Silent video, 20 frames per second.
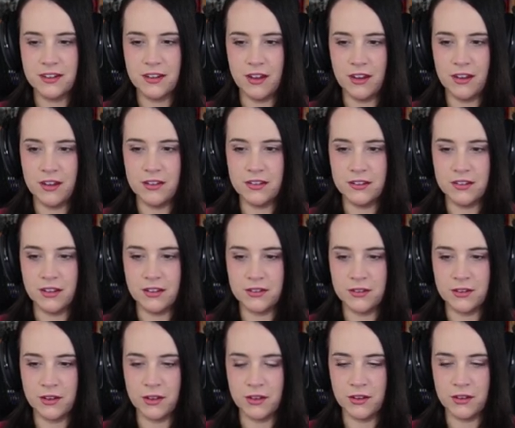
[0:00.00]
La la
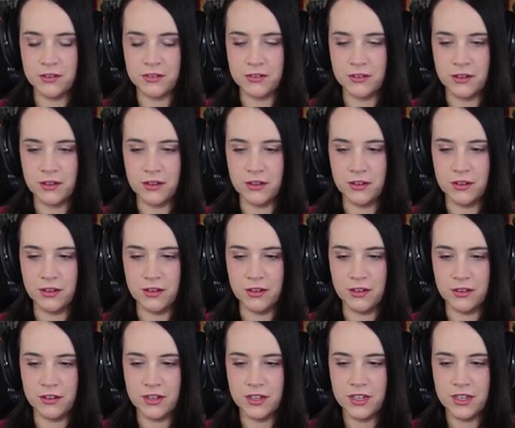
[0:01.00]
la
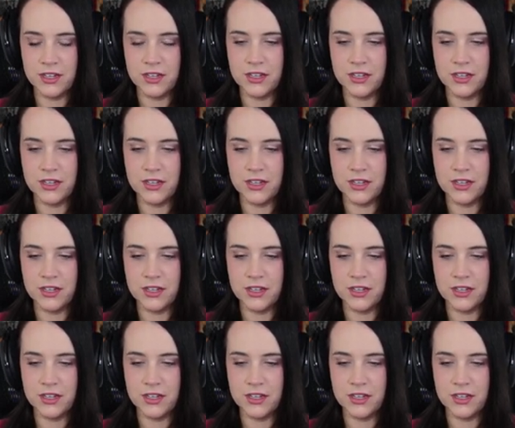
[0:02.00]
la.